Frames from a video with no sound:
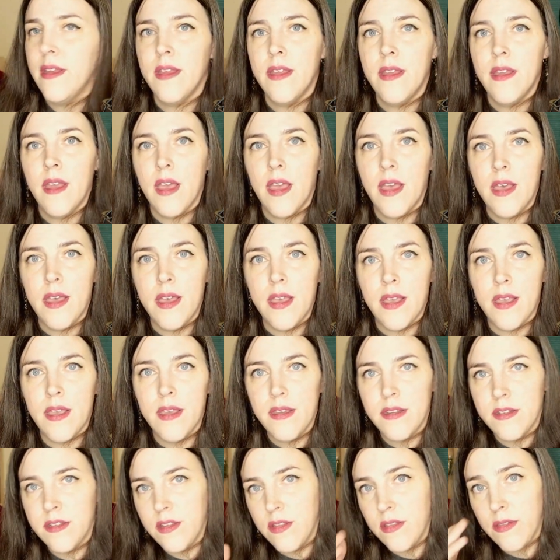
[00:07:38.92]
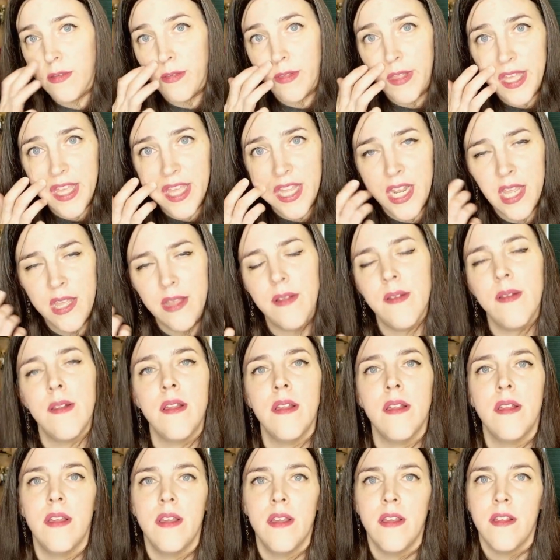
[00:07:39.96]
to the lid,
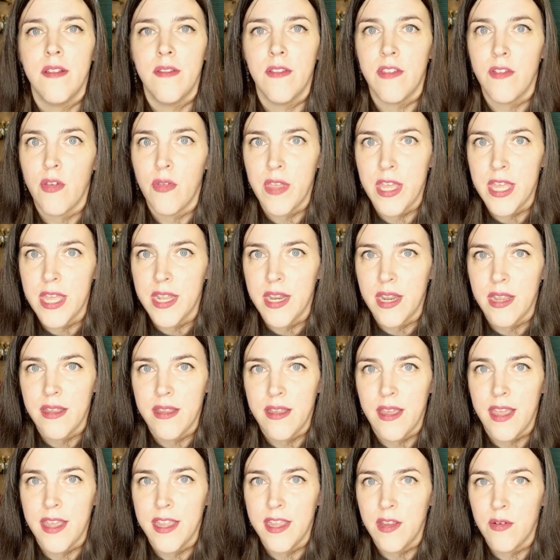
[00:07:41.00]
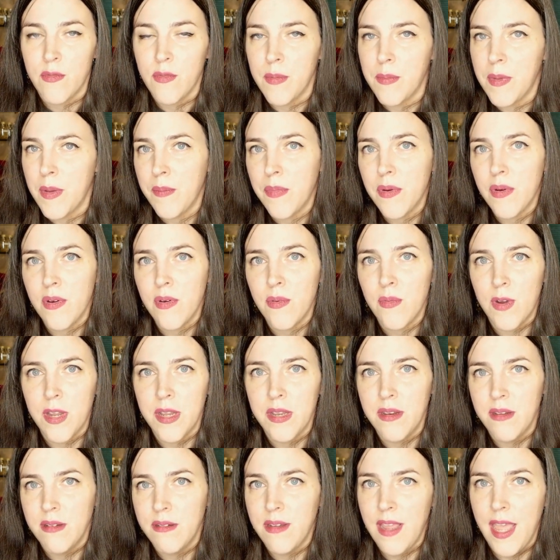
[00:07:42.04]
so that I can remember what
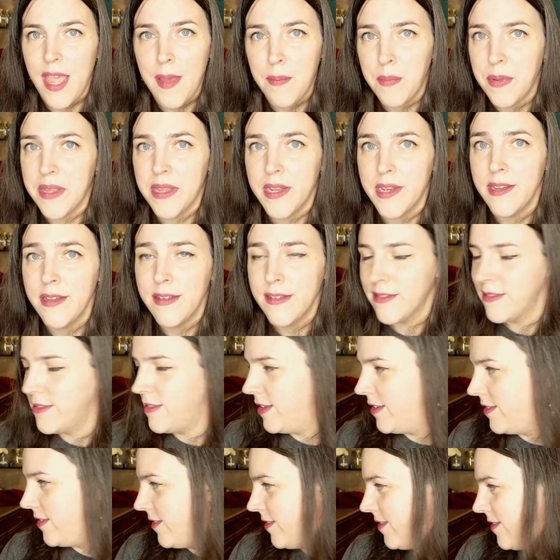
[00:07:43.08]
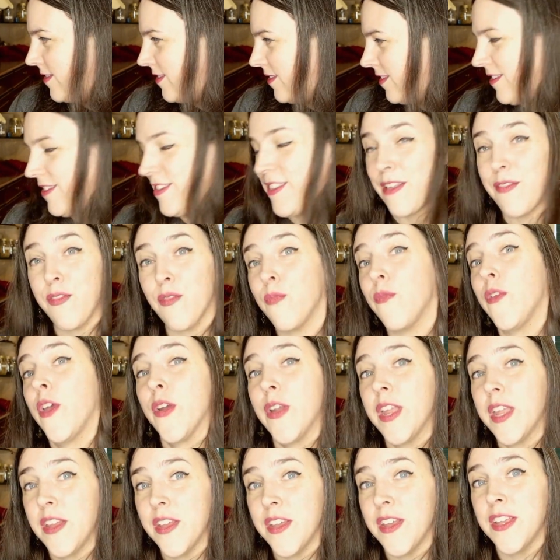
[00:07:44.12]
happened. That's
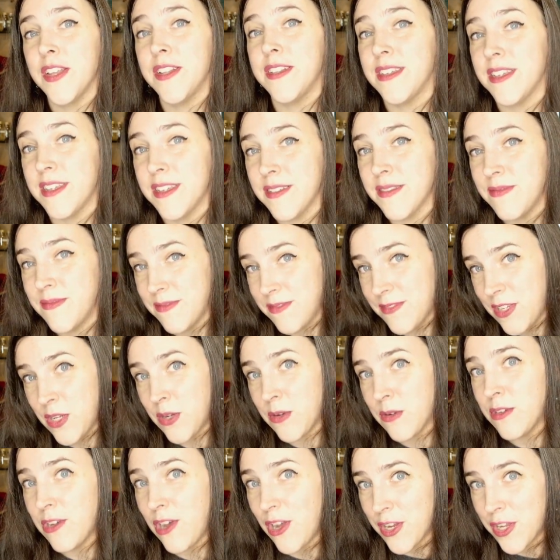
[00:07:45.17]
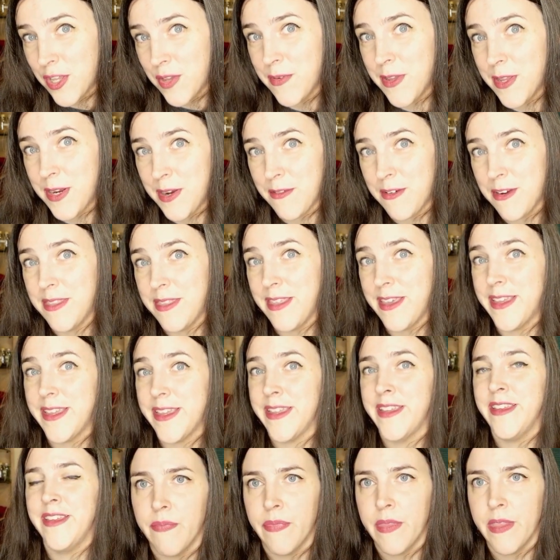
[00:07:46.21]
very good to, document everything.
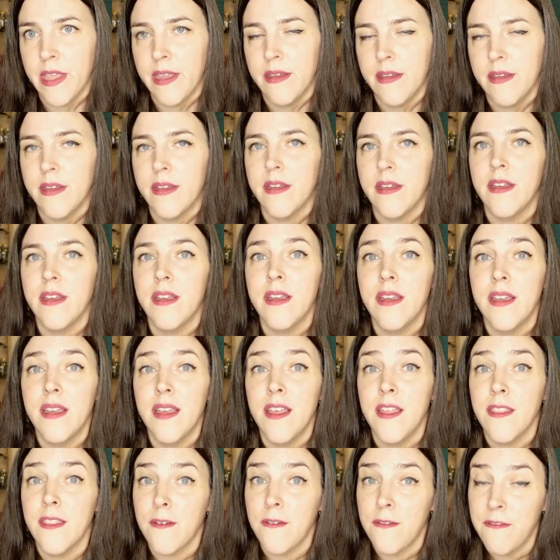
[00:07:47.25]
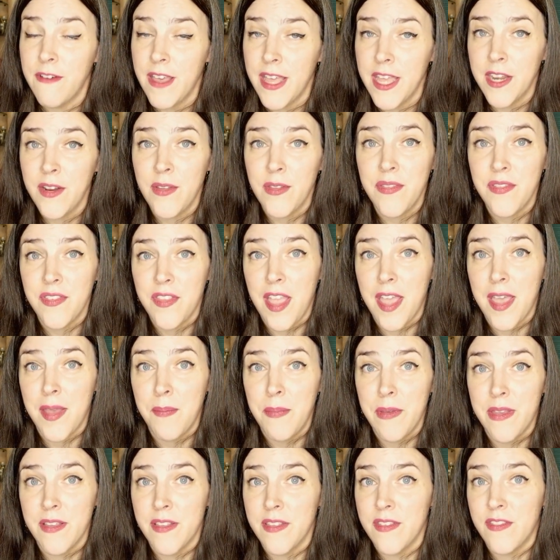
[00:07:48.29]
The final step
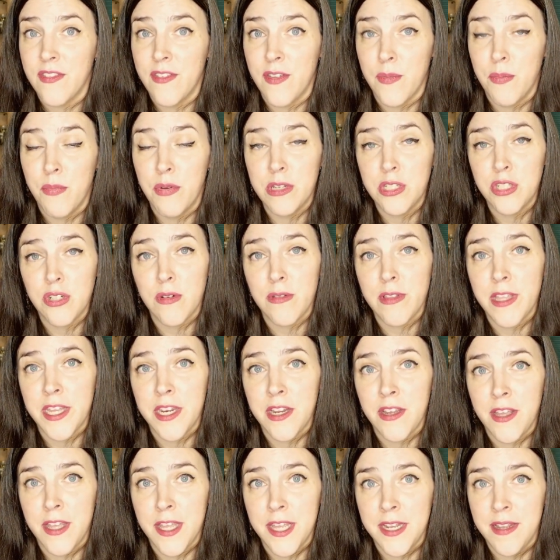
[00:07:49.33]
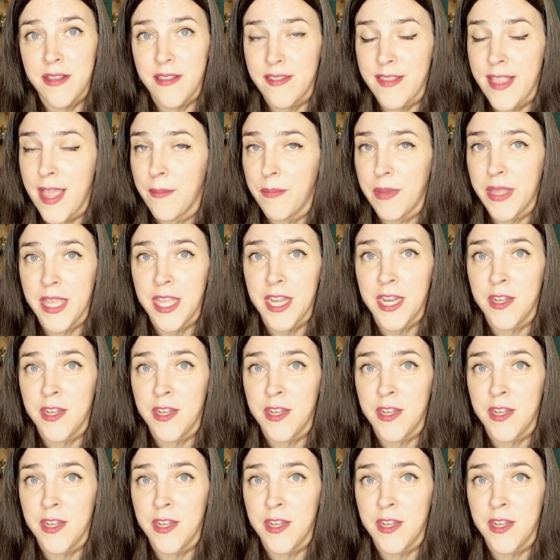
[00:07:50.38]
is to put your lid on, snapping it into